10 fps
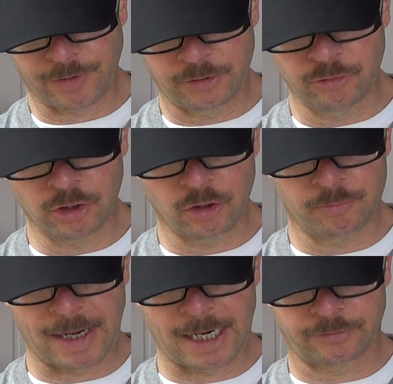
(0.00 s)
I do
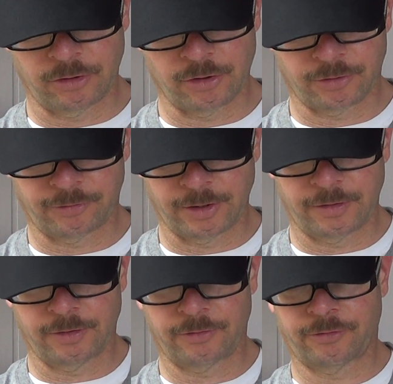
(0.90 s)
go back to New York City
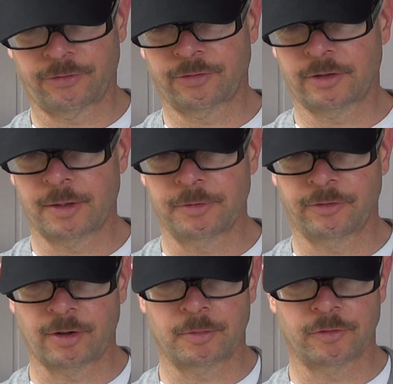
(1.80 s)
this coming
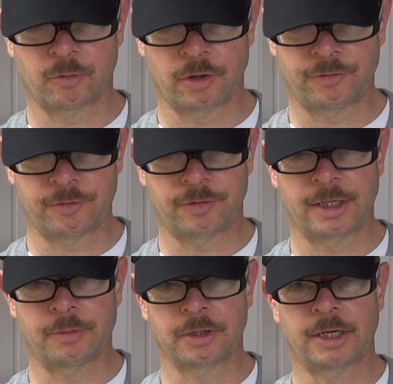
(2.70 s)
summer of
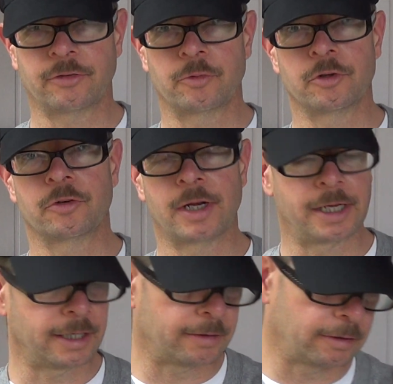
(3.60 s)
2015, I would like to root around and get